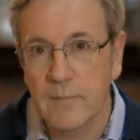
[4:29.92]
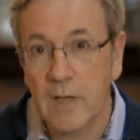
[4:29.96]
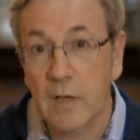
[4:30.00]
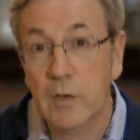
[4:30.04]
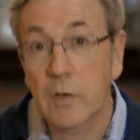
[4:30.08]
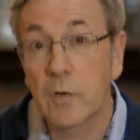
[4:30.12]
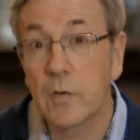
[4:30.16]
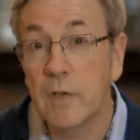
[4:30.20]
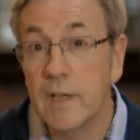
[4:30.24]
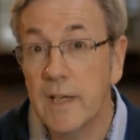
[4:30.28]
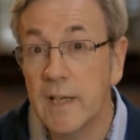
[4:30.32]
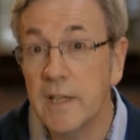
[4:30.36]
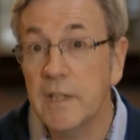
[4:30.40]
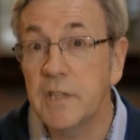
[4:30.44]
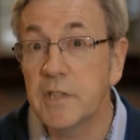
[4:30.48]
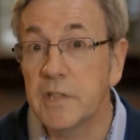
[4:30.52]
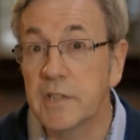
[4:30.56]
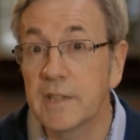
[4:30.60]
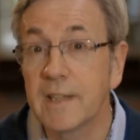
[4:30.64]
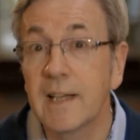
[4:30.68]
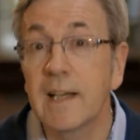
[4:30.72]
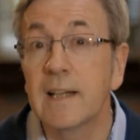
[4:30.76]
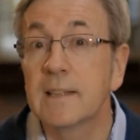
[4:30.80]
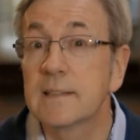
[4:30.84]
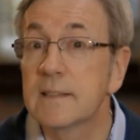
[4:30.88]

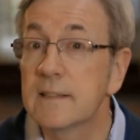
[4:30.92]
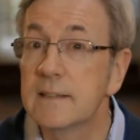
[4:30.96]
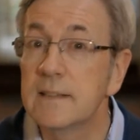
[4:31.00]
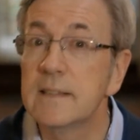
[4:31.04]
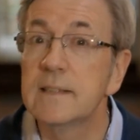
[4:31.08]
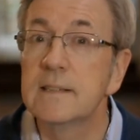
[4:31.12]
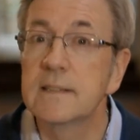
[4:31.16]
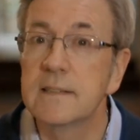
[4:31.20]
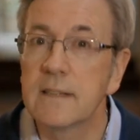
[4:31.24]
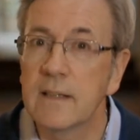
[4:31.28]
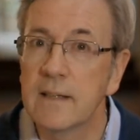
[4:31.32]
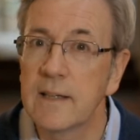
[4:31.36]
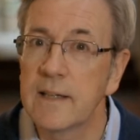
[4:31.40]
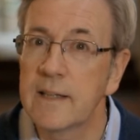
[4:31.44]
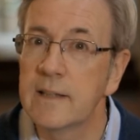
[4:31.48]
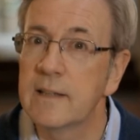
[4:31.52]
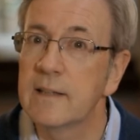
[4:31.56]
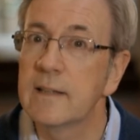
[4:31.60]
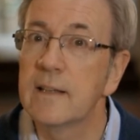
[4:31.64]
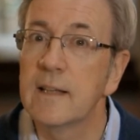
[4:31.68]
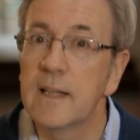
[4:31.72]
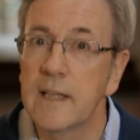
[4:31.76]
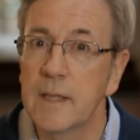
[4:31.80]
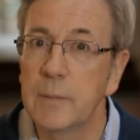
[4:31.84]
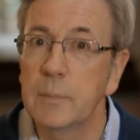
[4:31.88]
Creation has a designer
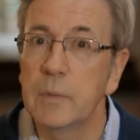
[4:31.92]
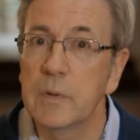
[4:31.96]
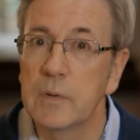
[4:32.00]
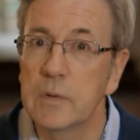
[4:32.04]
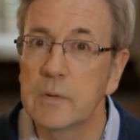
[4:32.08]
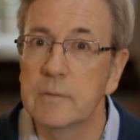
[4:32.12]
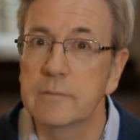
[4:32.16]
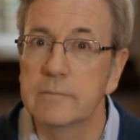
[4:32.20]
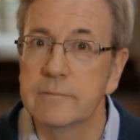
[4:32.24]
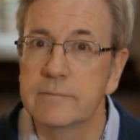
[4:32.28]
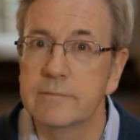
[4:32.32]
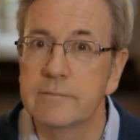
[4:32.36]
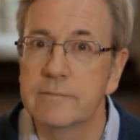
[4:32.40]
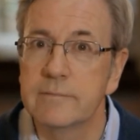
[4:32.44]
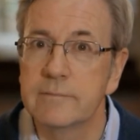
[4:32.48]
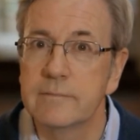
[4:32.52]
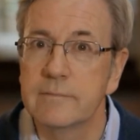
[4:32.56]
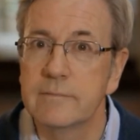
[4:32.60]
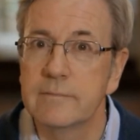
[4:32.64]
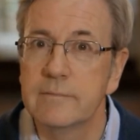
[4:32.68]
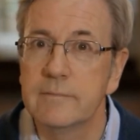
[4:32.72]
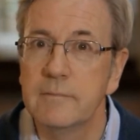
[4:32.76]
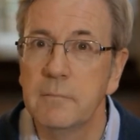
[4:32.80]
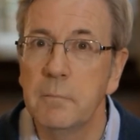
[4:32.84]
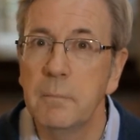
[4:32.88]
label,
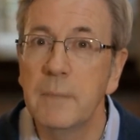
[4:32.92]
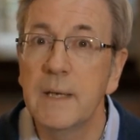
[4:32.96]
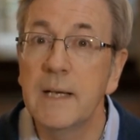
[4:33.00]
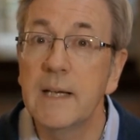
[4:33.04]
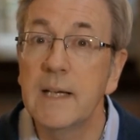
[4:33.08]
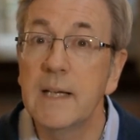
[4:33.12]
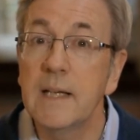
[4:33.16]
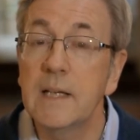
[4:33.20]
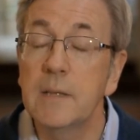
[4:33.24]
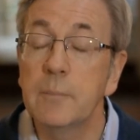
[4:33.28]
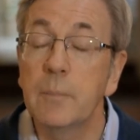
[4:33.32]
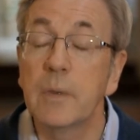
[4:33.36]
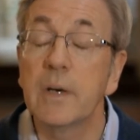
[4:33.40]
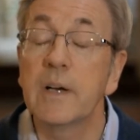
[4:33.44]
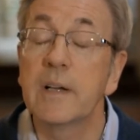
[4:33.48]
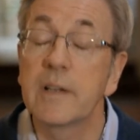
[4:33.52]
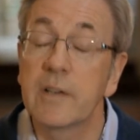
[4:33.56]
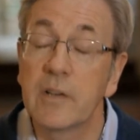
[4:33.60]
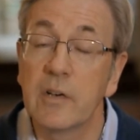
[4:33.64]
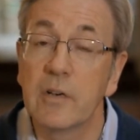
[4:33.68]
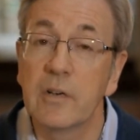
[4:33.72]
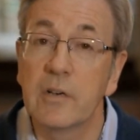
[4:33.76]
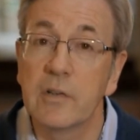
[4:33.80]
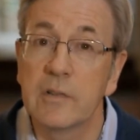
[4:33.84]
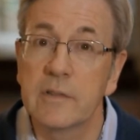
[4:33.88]
made by
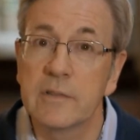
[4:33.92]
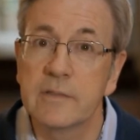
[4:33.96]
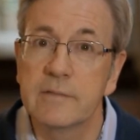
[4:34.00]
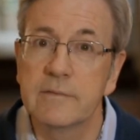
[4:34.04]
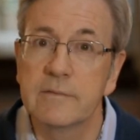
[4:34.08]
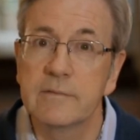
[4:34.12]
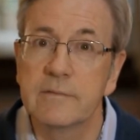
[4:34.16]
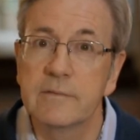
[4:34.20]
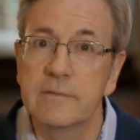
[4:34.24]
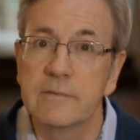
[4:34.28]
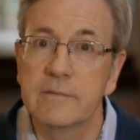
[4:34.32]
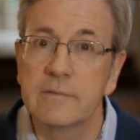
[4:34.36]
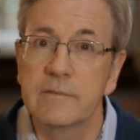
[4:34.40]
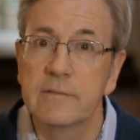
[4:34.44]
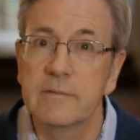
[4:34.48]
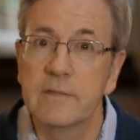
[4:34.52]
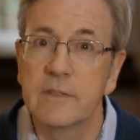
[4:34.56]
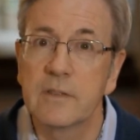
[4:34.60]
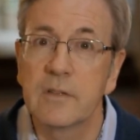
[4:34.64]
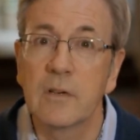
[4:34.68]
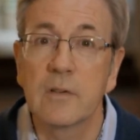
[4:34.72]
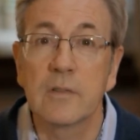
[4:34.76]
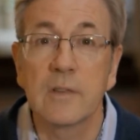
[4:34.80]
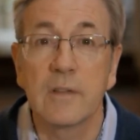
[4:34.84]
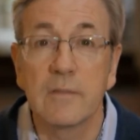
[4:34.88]
God,
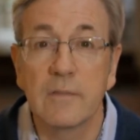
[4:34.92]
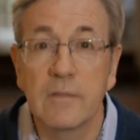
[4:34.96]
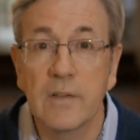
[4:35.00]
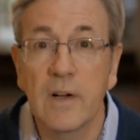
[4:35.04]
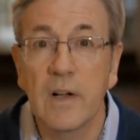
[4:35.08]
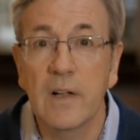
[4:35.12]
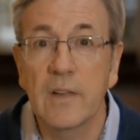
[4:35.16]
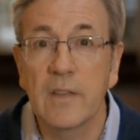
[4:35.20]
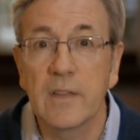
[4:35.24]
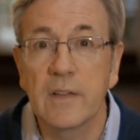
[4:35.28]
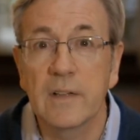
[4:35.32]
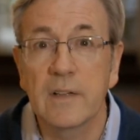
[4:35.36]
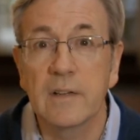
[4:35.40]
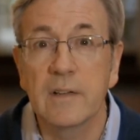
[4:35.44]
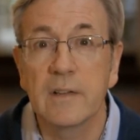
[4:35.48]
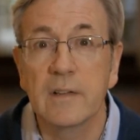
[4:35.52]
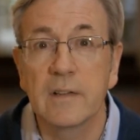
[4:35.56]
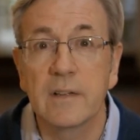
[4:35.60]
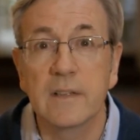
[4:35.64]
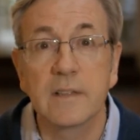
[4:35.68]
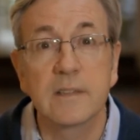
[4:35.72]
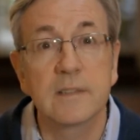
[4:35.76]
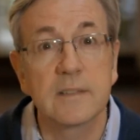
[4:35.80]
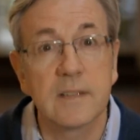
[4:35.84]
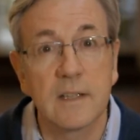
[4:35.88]
God the Father,
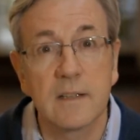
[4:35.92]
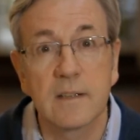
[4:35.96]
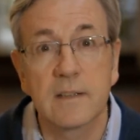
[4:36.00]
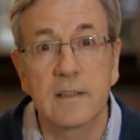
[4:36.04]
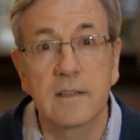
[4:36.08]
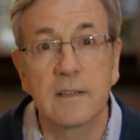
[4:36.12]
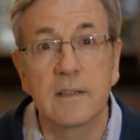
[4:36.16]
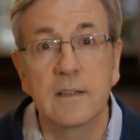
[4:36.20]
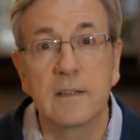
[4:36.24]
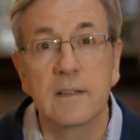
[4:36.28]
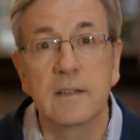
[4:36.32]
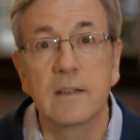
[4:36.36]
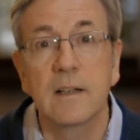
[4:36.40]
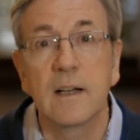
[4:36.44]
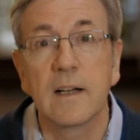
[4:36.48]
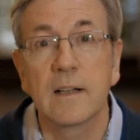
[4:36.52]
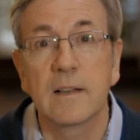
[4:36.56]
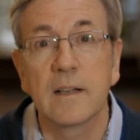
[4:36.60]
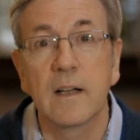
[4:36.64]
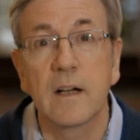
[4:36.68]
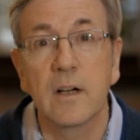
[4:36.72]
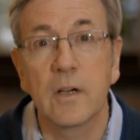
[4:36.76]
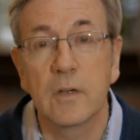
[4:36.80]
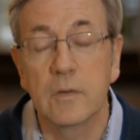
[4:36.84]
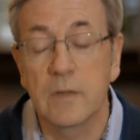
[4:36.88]
the Son, and
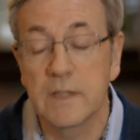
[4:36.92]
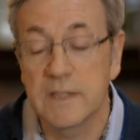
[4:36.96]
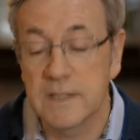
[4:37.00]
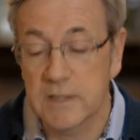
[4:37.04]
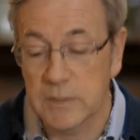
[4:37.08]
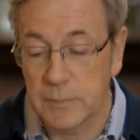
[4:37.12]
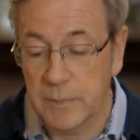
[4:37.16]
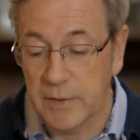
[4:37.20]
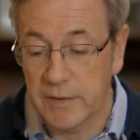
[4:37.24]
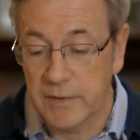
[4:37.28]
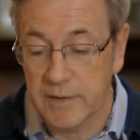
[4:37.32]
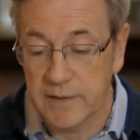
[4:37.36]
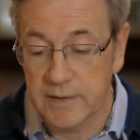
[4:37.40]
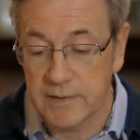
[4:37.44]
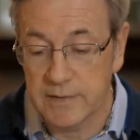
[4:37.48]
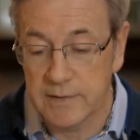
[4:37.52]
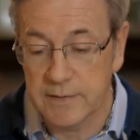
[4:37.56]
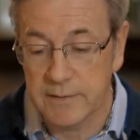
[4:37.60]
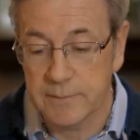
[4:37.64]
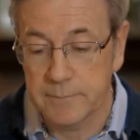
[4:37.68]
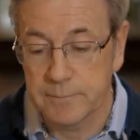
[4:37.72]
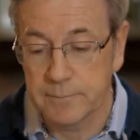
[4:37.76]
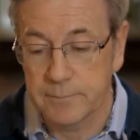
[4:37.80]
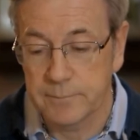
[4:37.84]
the Holy Spirit.